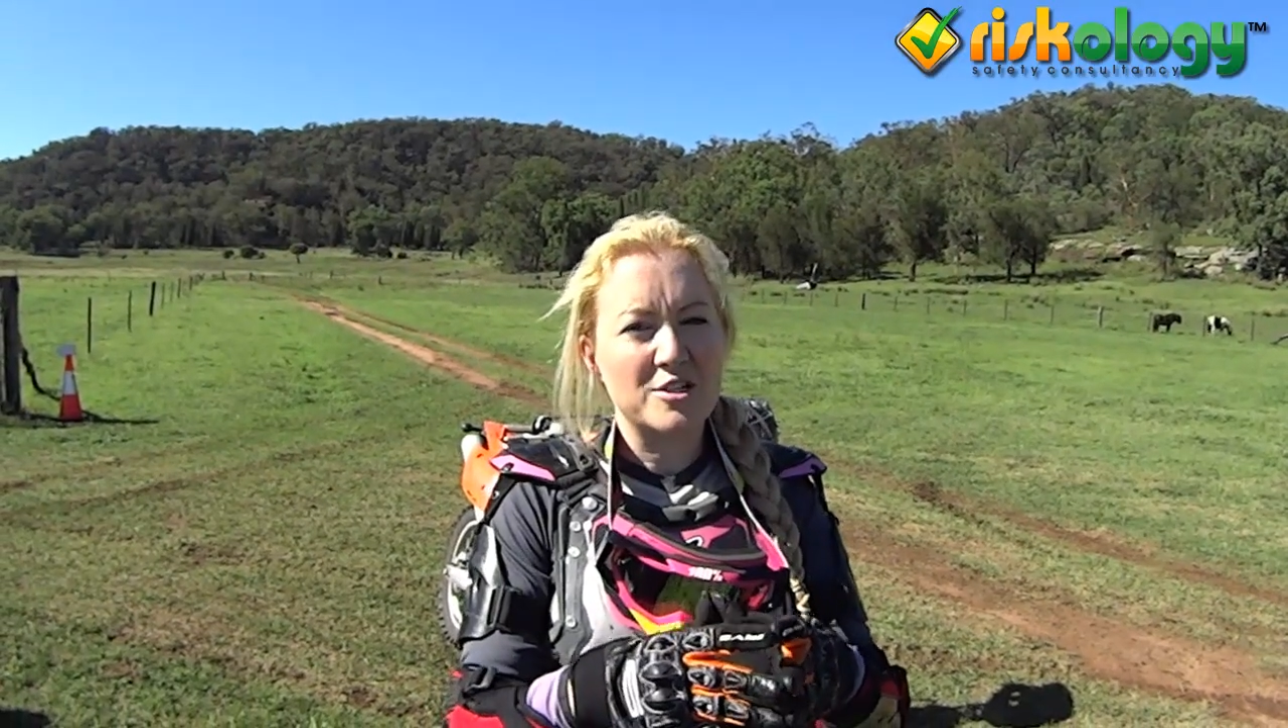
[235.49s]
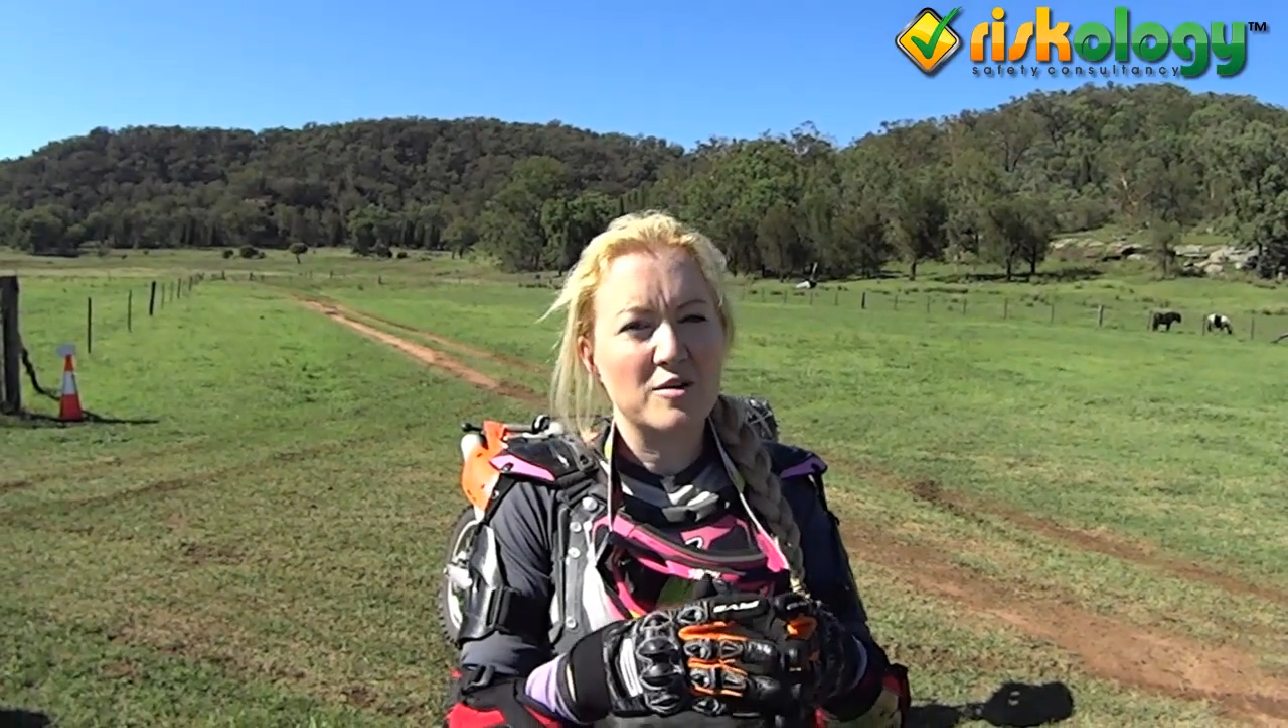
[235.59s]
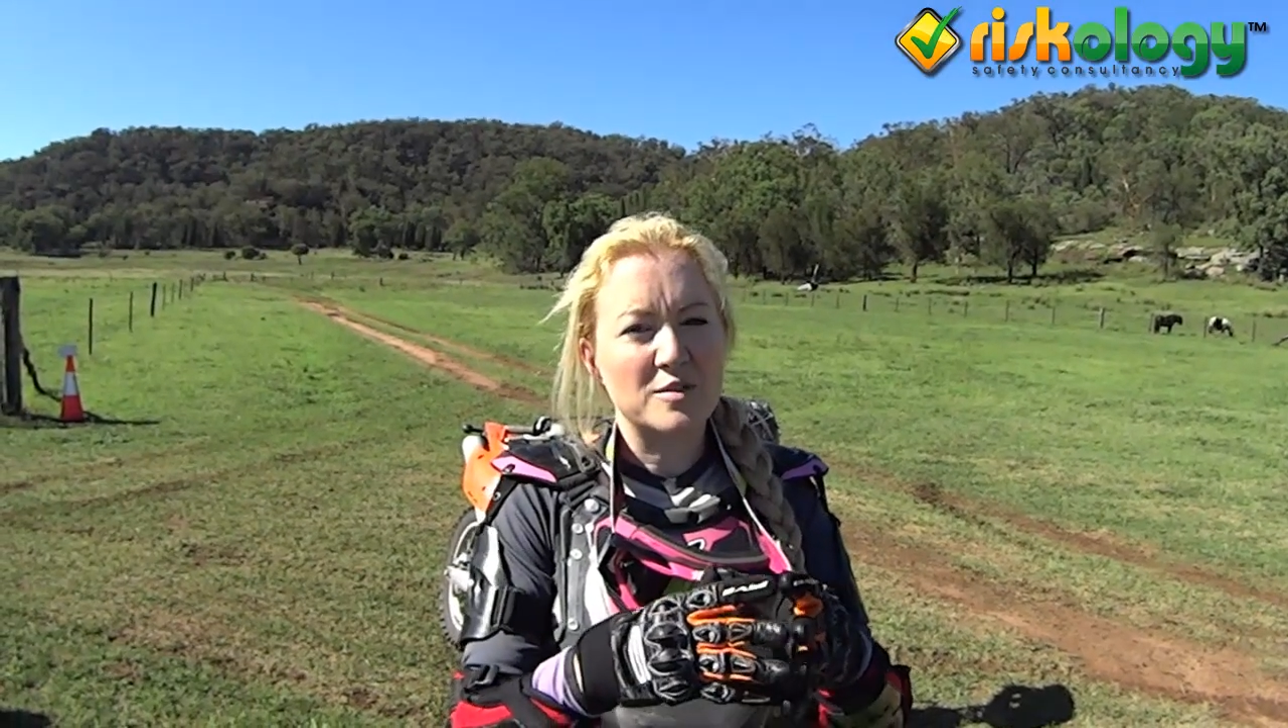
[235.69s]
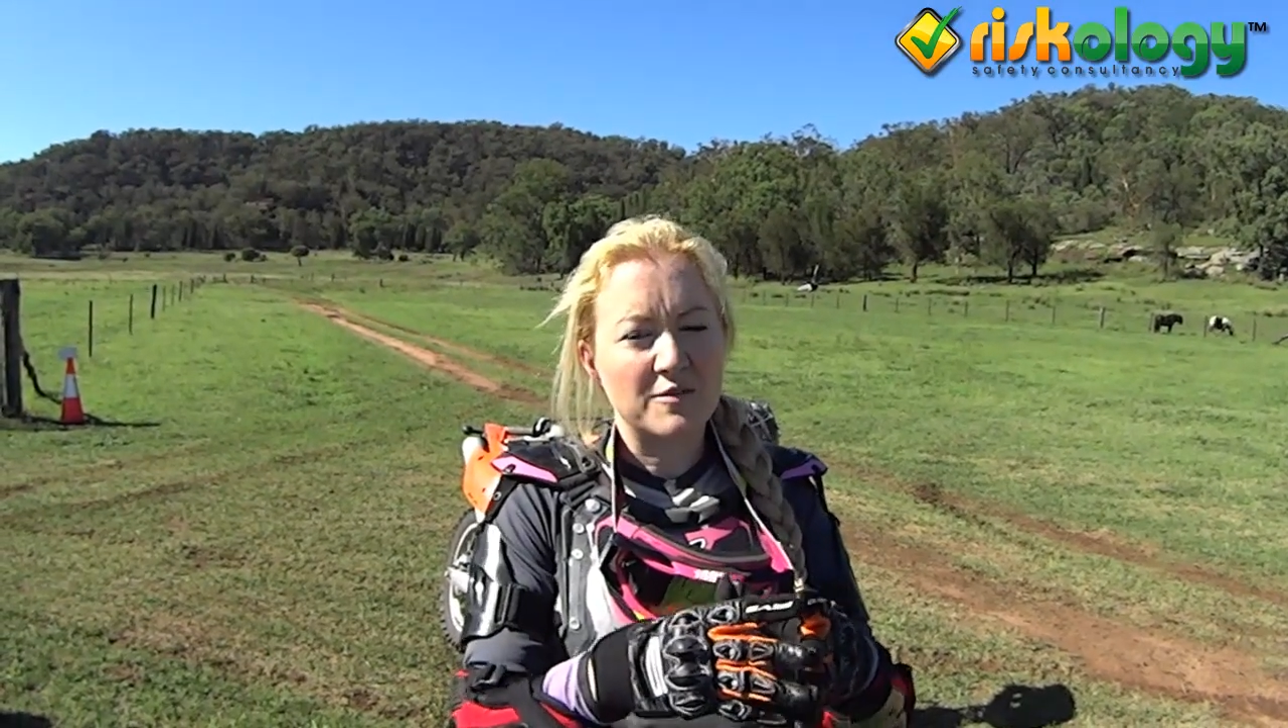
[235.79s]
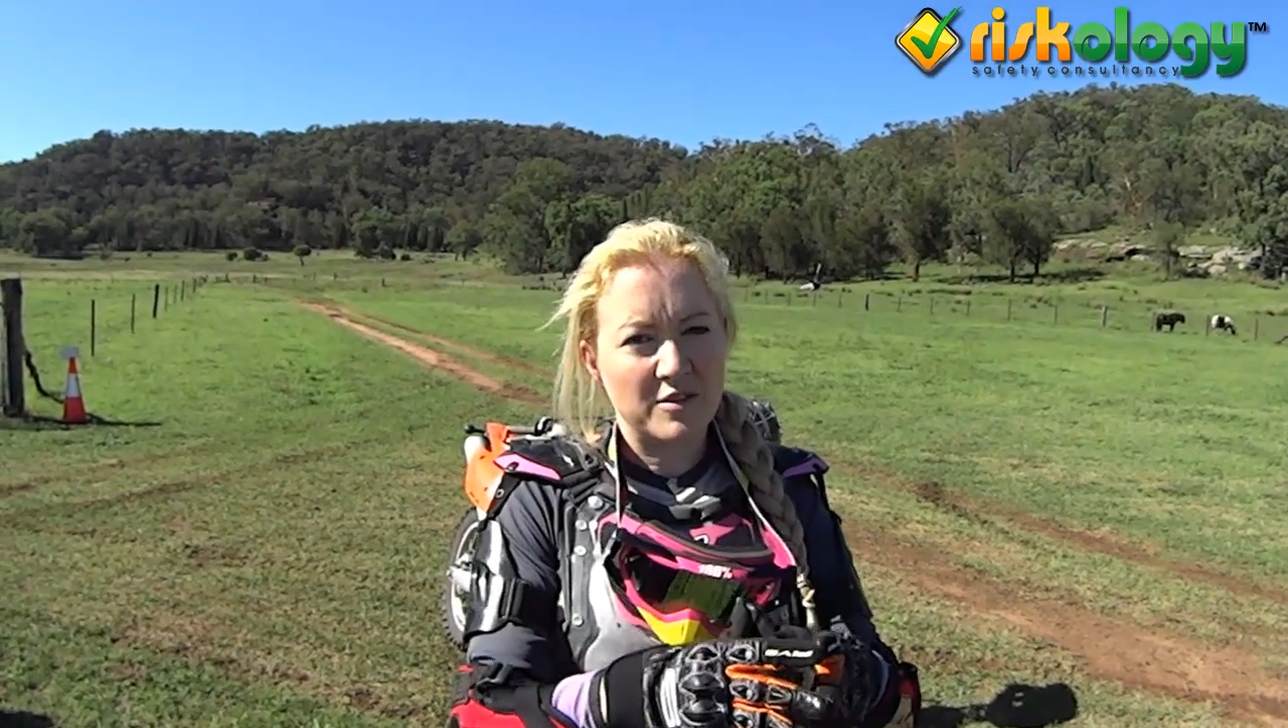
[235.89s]

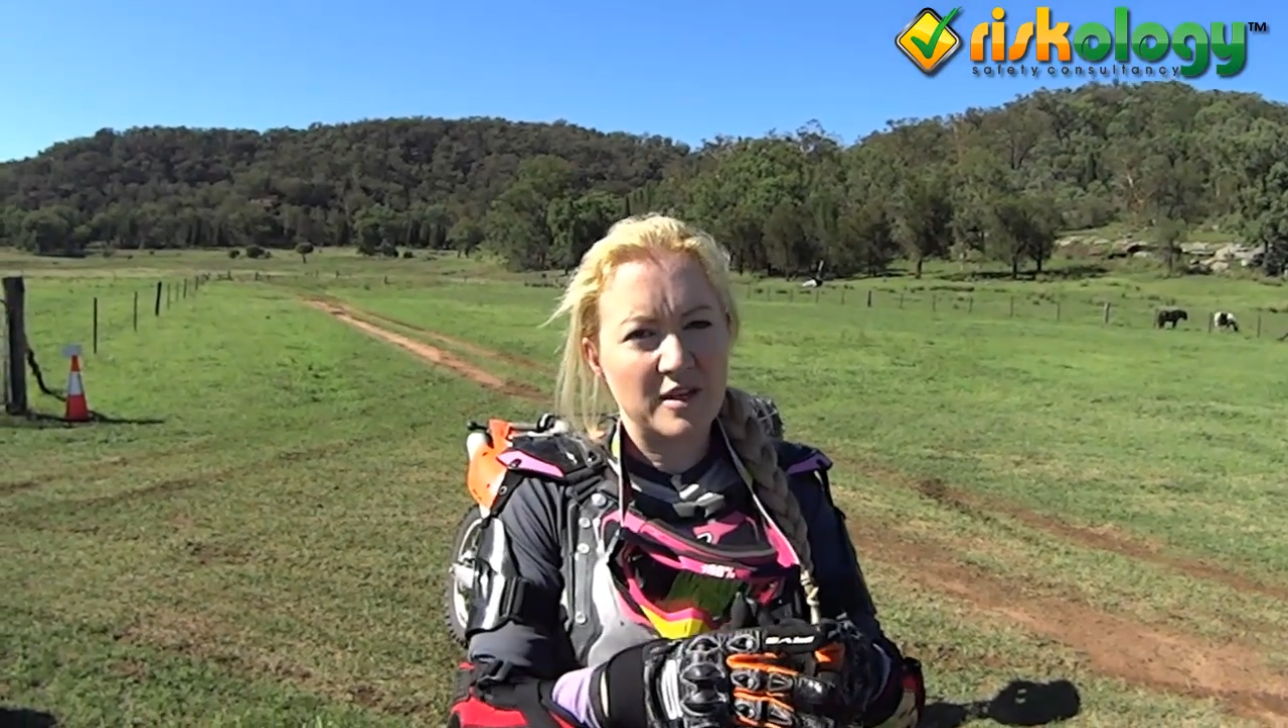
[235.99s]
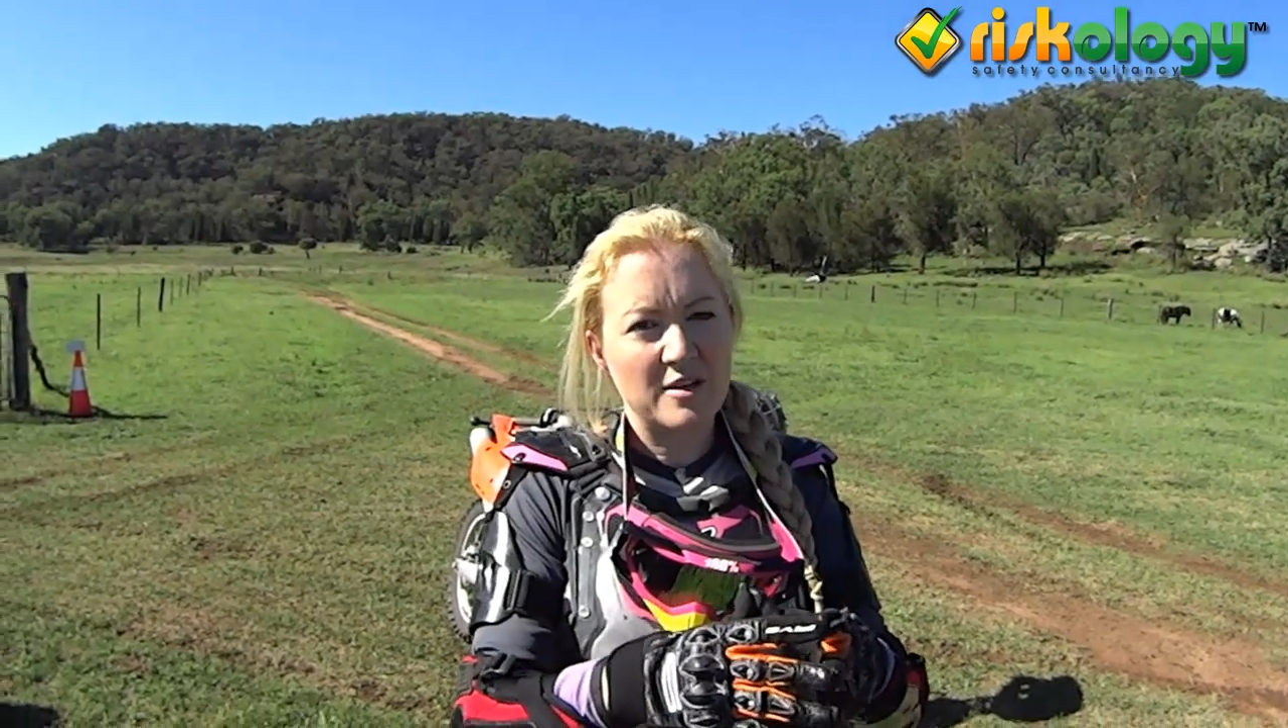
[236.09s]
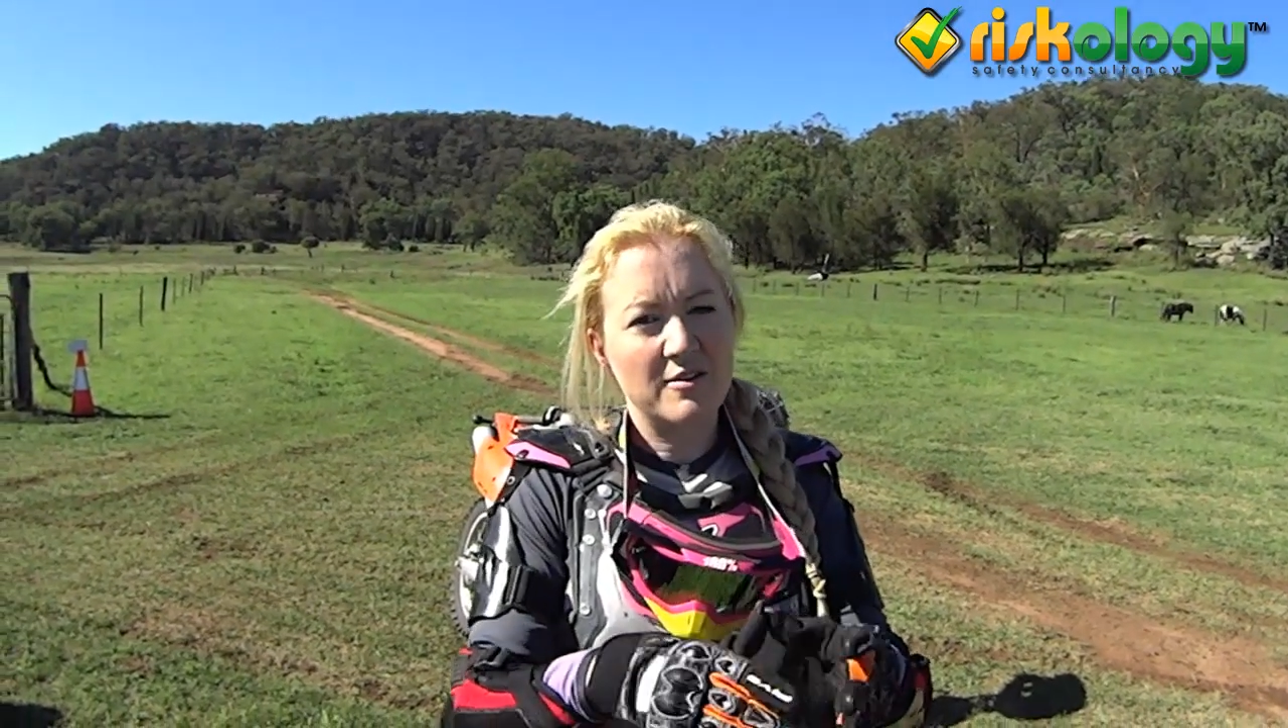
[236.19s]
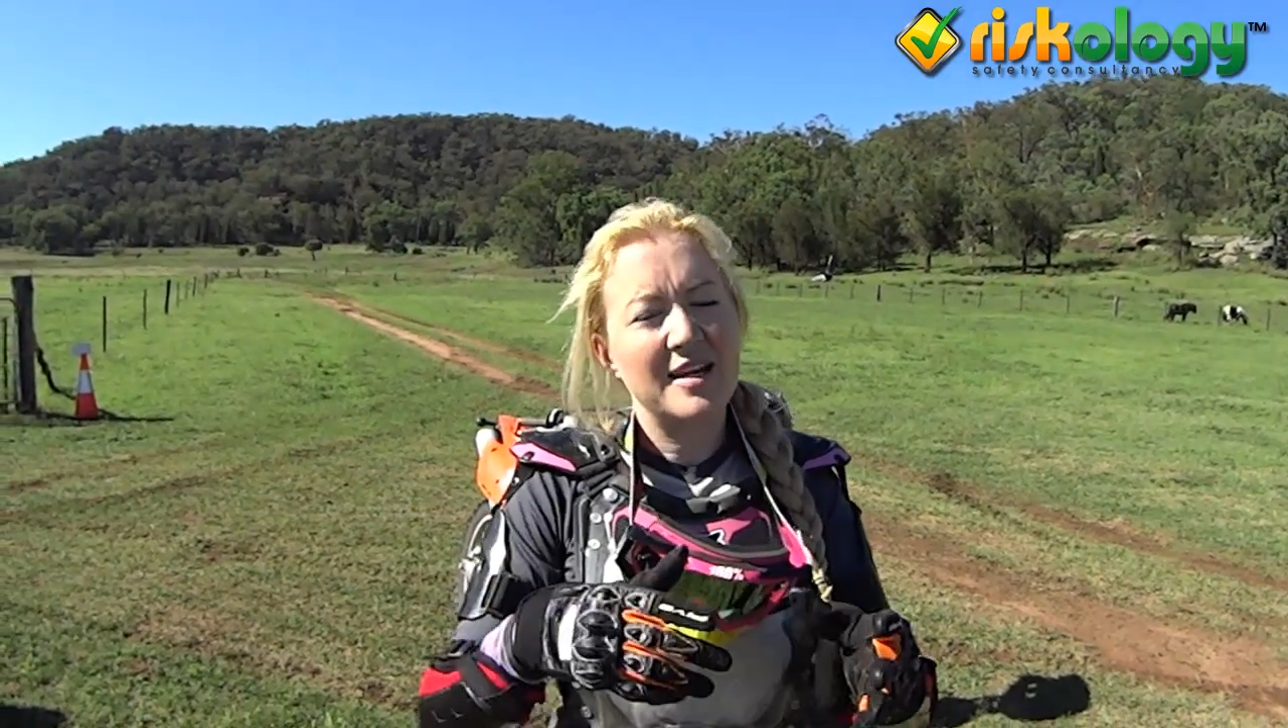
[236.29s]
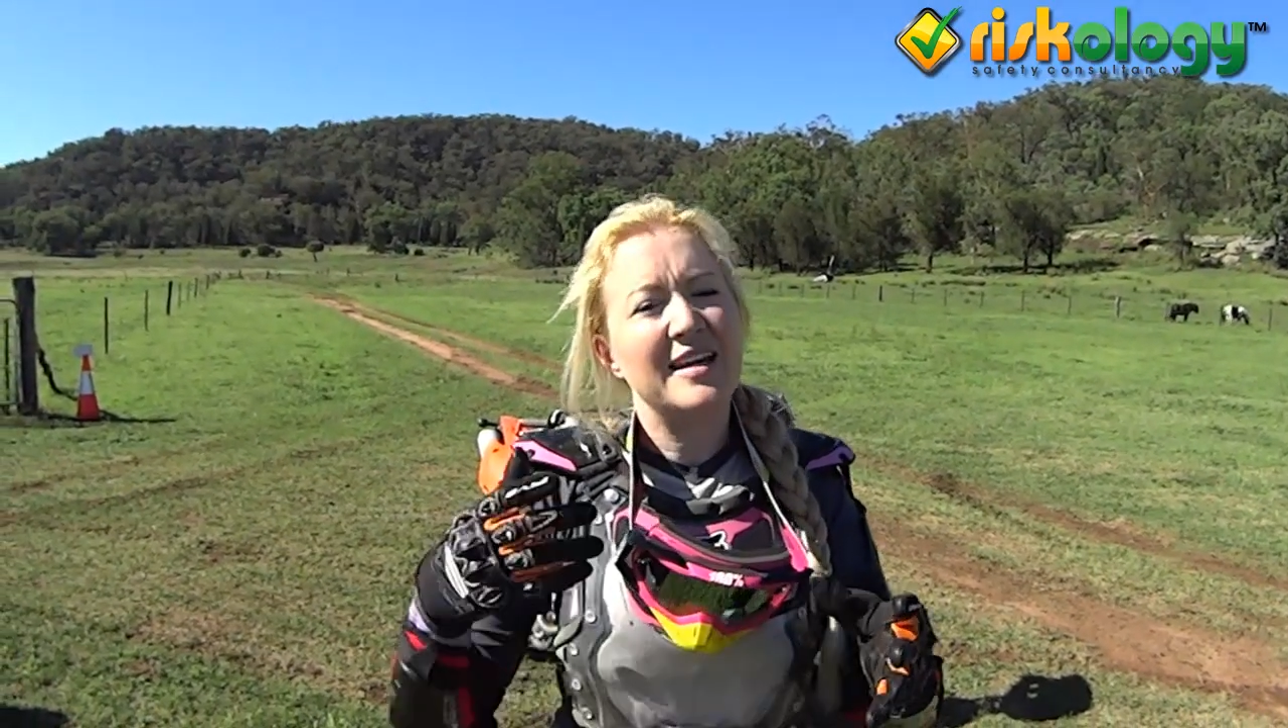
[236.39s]
terms of
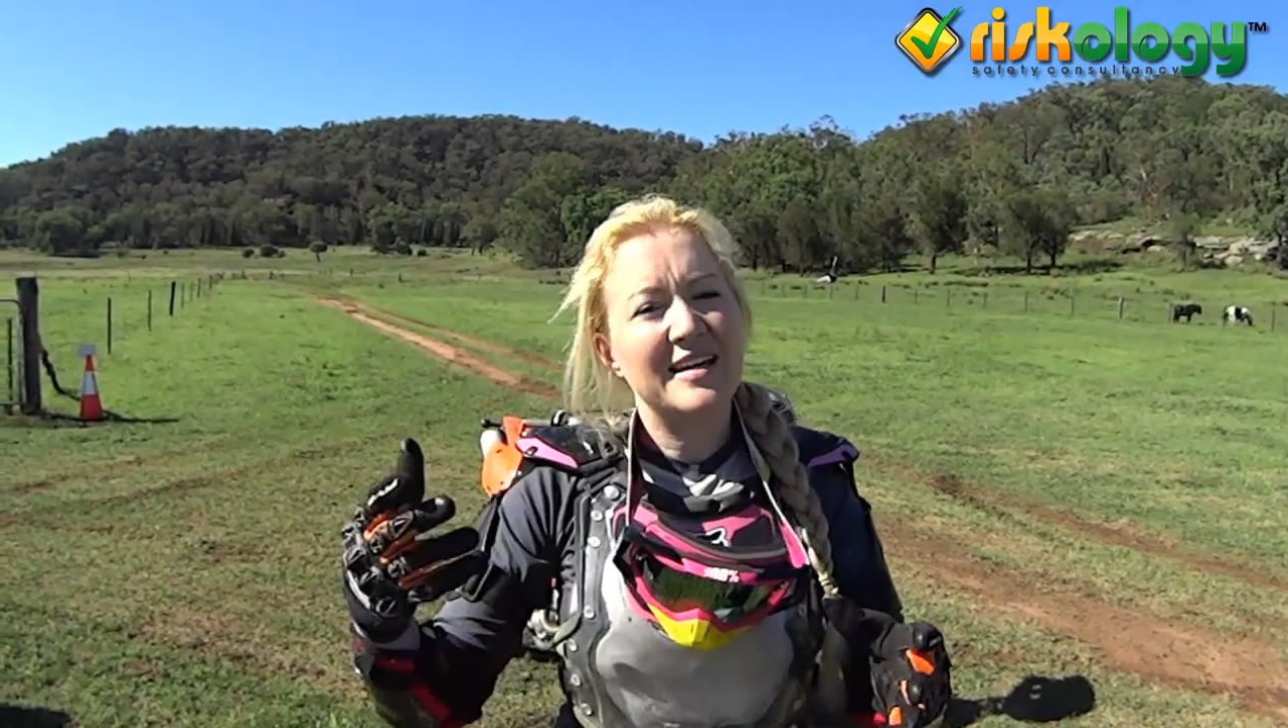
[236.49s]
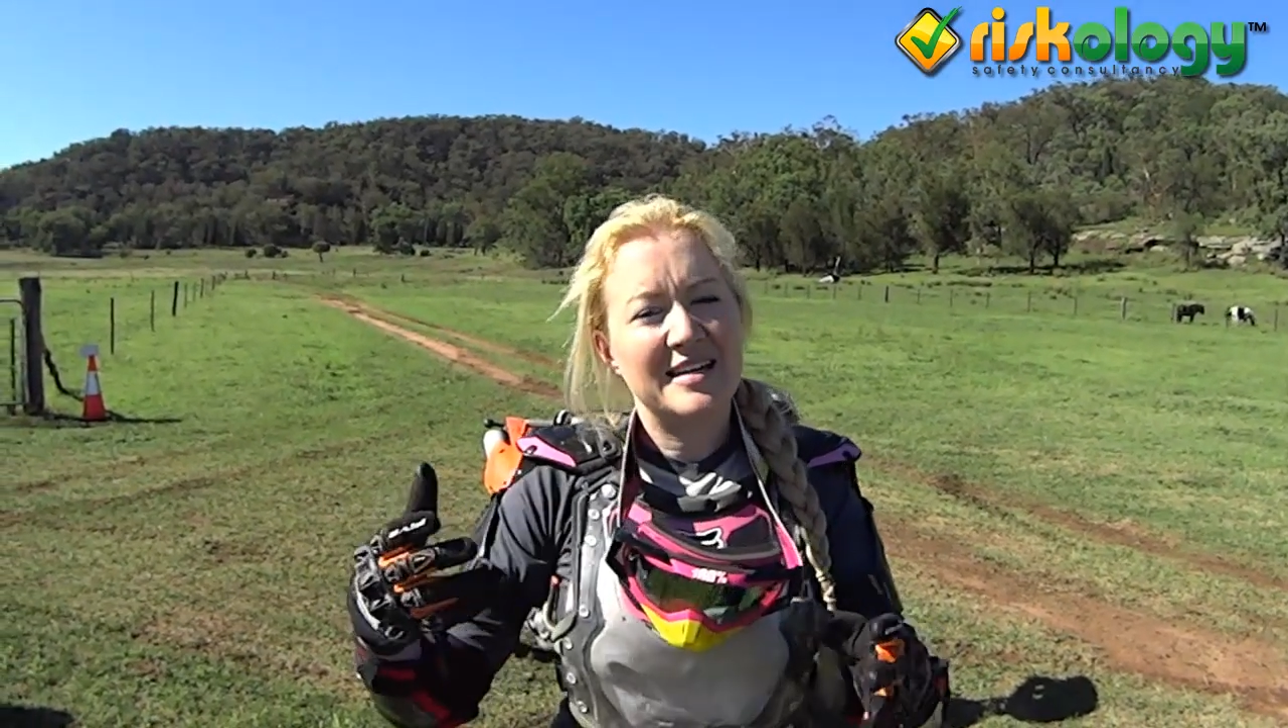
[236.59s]
theory?